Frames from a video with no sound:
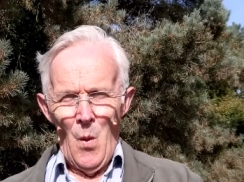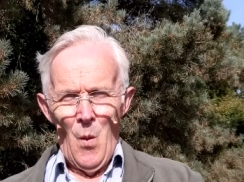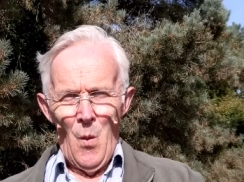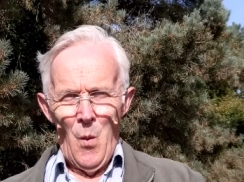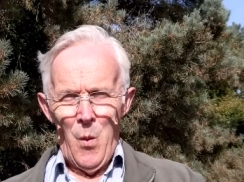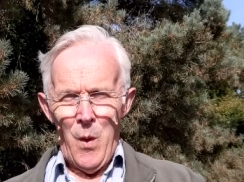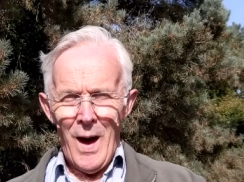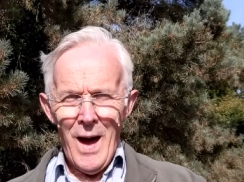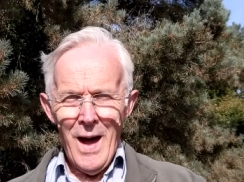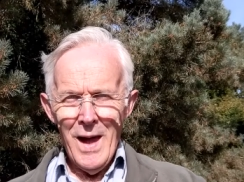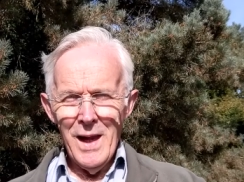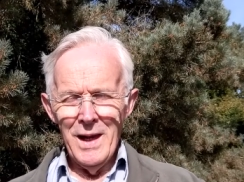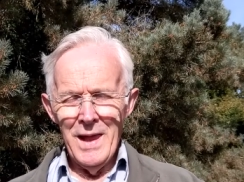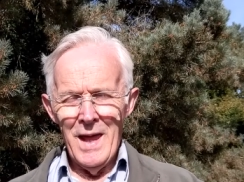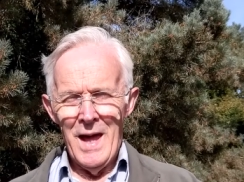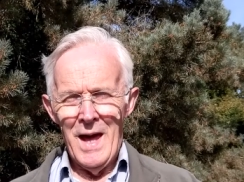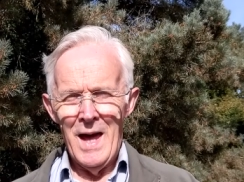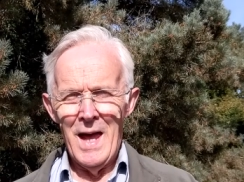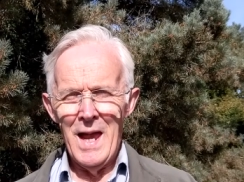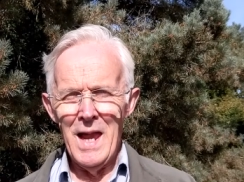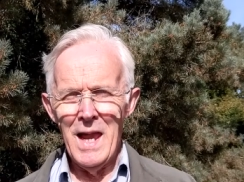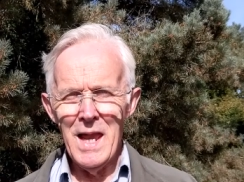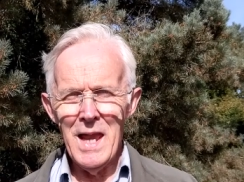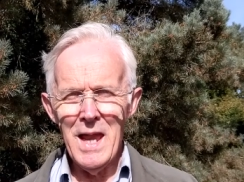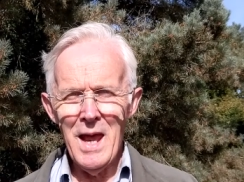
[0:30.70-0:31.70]
Well,
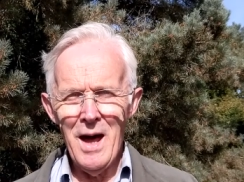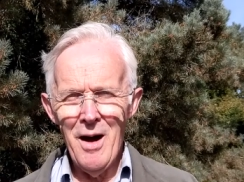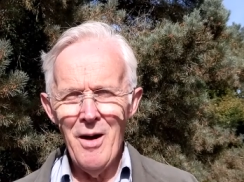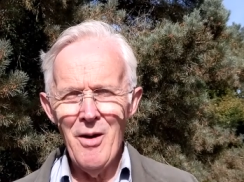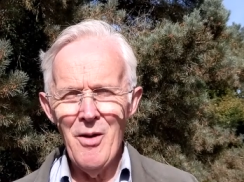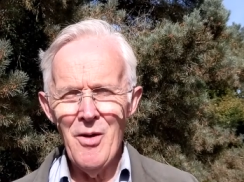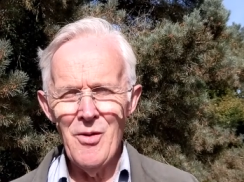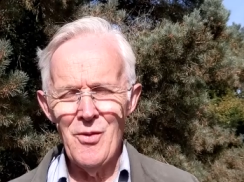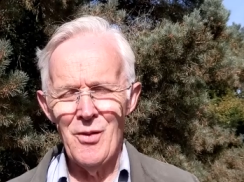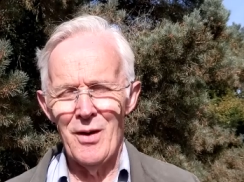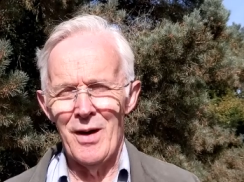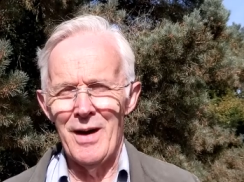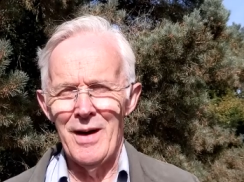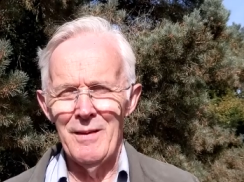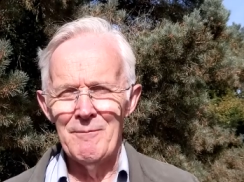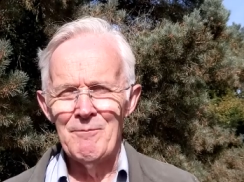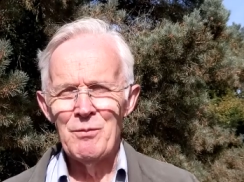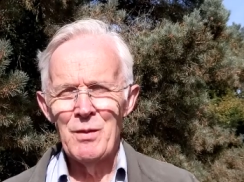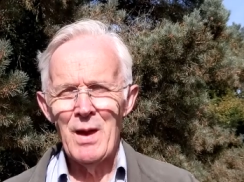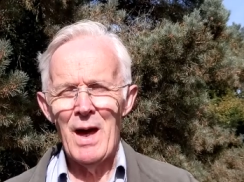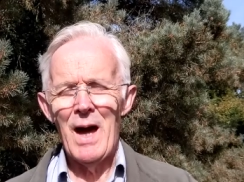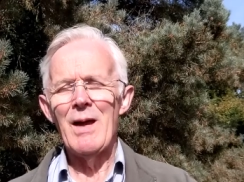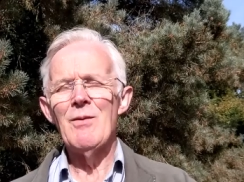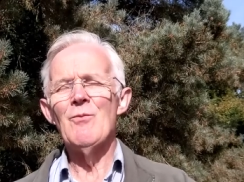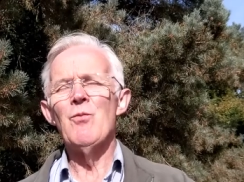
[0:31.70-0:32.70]
hello,
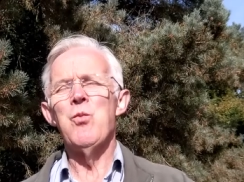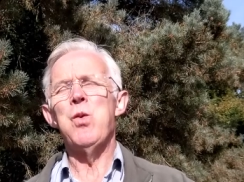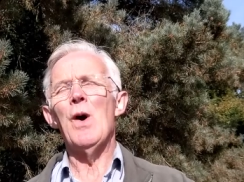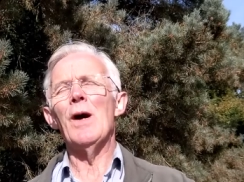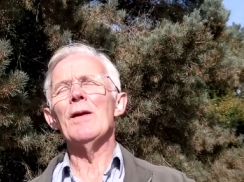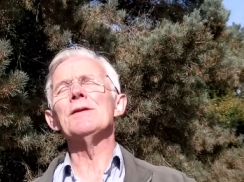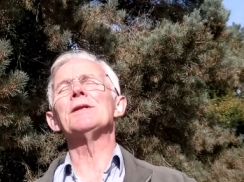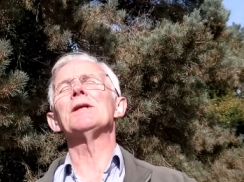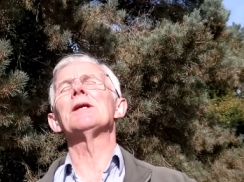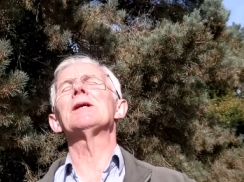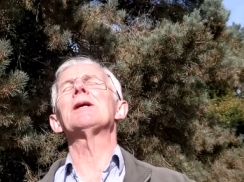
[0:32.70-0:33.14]
and once